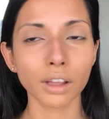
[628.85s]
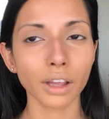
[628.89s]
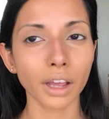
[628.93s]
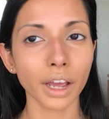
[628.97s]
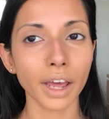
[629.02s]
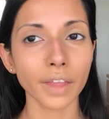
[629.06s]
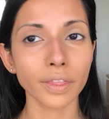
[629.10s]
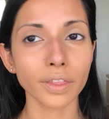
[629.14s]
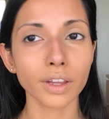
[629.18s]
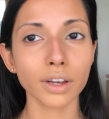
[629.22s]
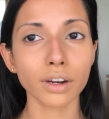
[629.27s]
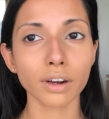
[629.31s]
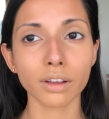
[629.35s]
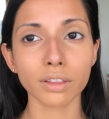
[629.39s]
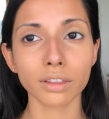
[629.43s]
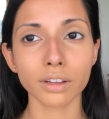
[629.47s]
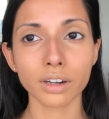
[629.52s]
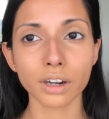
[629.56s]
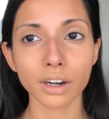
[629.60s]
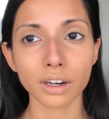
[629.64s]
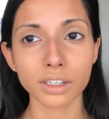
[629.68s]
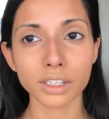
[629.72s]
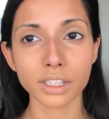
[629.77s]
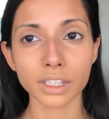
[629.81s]
And then on the
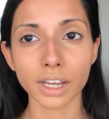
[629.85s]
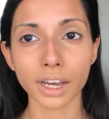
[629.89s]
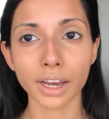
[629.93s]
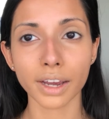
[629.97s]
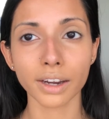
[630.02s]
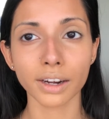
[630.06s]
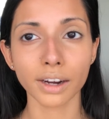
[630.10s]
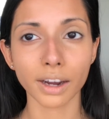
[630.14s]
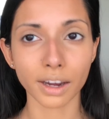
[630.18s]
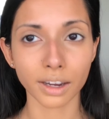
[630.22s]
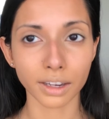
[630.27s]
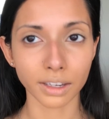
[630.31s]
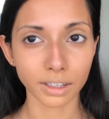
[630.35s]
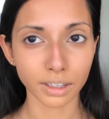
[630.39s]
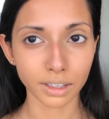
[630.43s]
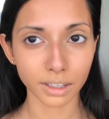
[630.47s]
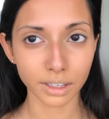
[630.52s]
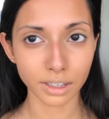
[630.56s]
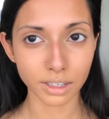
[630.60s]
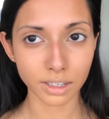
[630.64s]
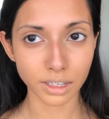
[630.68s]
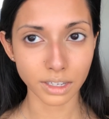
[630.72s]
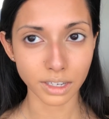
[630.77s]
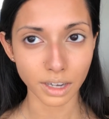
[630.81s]
Nars side, I
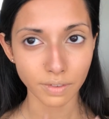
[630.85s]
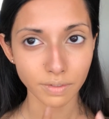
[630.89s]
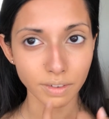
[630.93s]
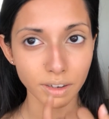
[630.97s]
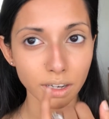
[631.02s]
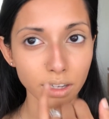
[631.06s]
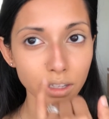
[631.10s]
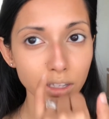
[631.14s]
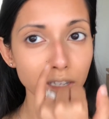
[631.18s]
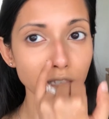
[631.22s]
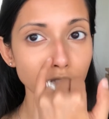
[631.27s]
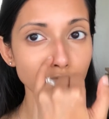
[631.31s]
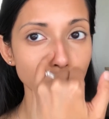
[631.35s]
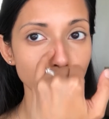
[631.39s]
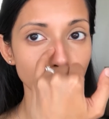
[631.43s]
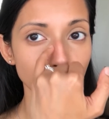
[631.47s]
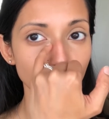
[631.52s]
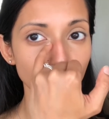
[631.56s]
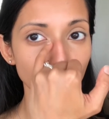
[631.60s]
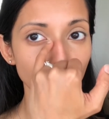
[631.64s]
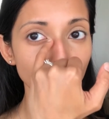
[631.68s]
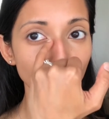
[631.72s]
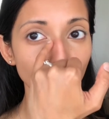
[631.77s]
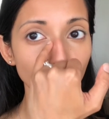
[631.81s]
can definitely
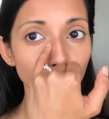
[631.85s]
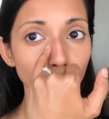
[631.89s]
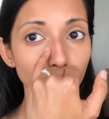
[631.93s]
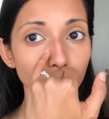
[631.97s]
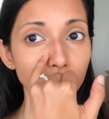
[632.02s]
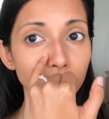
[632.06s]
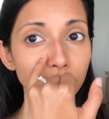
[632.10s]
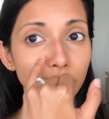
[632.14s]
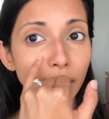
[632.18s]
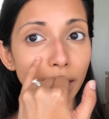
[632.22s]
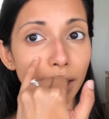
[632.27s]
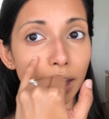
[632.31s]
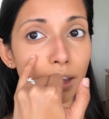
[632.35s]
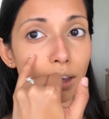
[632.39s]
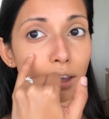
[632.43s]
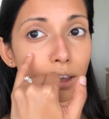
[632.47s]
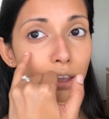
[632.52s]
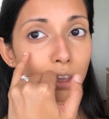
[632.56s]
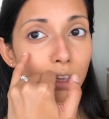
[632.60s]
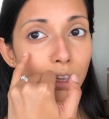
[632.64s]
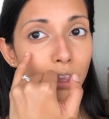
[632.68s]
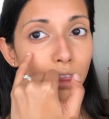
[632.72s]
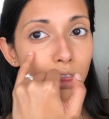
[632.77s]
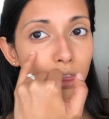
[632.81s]
see more of like
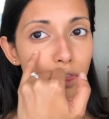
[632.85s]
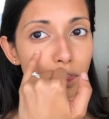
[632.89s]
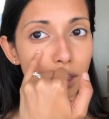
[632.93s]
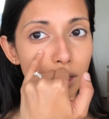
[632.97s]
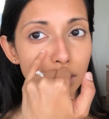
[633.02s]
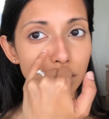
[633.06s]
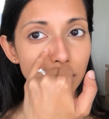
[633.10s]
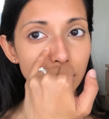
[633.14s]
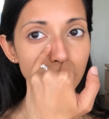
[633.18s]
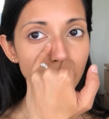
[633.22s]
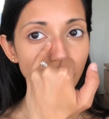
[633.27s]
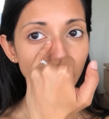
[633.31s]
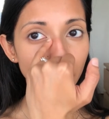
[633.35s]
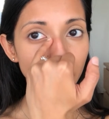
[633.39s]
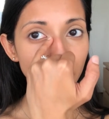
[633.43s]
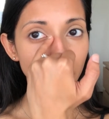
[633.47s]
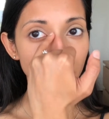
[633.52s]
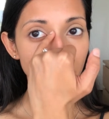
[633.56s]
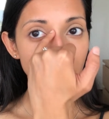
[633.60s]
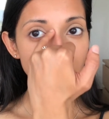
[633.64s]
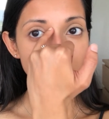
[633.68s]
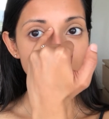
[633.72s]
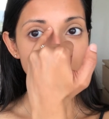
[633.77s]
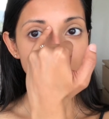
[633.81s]
this
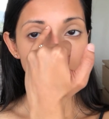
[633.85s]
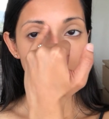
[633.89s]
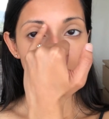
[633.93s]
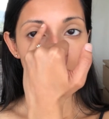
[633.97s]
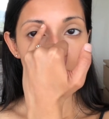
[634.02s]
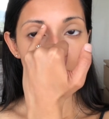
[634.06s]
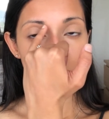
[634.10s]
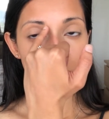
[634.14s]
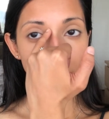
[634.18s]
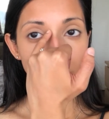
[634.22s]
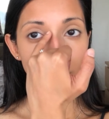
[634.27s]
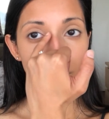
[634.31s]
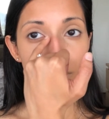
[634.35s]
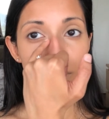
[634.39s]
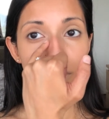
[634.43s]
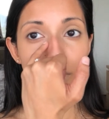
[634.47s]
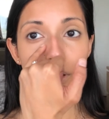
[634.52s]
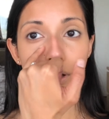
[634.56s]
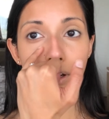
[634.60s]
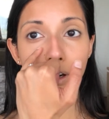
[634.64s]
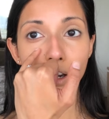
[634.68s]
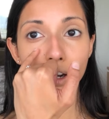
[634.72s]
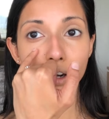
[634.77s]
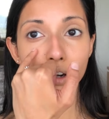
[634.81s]
darkness and the groove
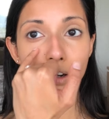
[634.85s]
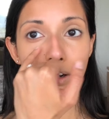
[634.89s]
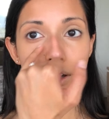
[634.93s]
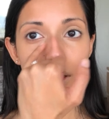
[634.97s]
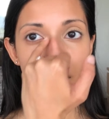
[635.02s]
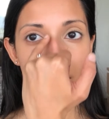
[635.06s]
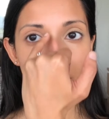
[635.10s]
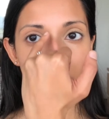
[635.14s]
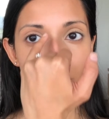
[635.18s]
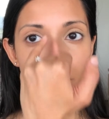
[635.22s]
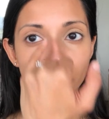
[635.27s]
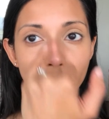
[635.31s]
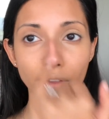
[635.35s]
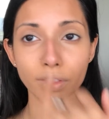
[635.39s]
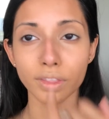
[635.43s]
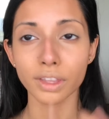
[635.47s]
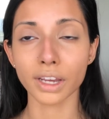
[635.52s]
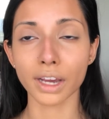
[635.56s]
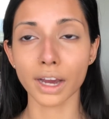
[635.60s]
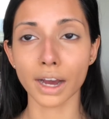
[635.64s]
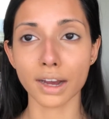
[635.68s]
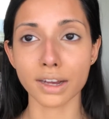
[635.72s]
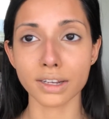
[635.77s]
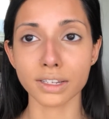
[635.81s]
and around
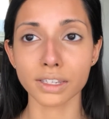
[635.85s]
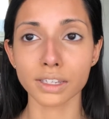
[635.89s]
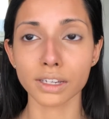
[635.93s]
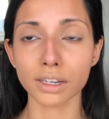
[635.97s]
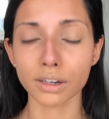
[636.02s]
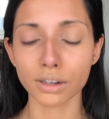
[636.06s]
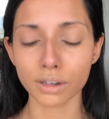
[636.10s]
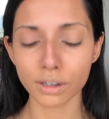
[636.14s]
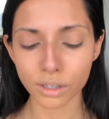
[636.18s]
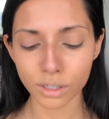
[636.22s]
the eyes here.